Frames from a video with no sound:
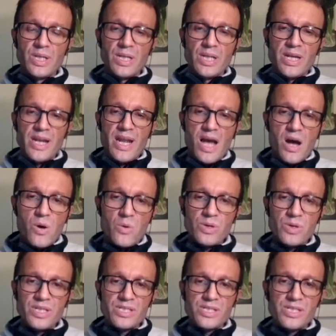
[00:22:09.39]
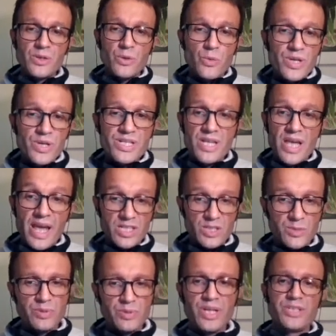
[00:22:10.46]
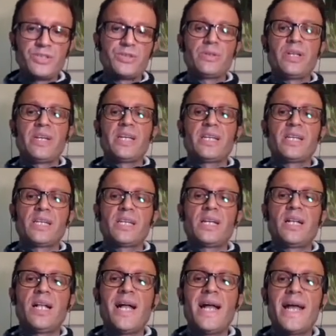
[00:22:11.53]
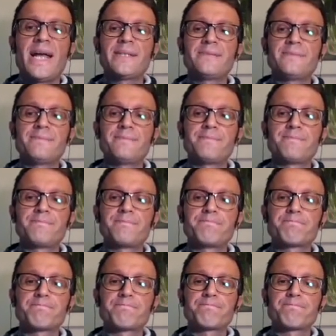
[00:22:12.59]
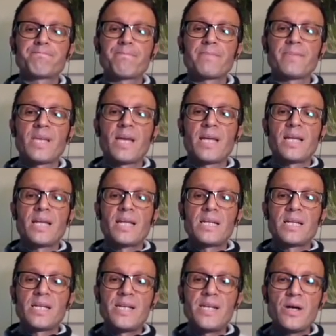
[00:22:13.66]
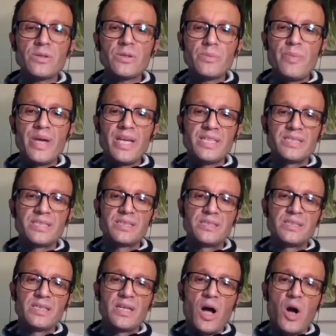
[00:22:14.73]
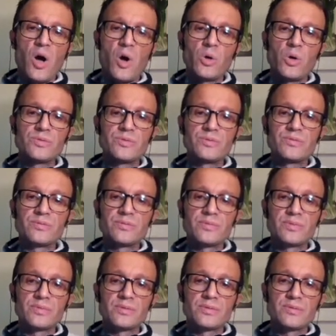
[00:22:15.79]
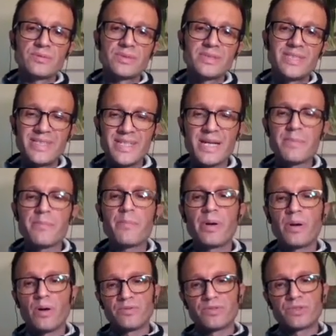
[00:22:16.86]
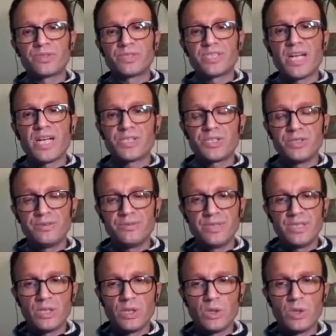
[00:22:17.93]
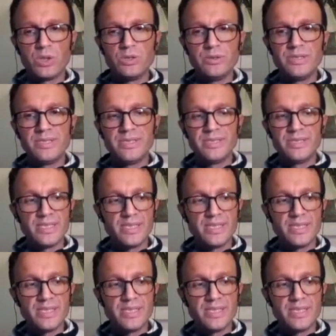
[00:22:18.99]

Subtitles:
now is increased exponentially and not based on the number of transactions included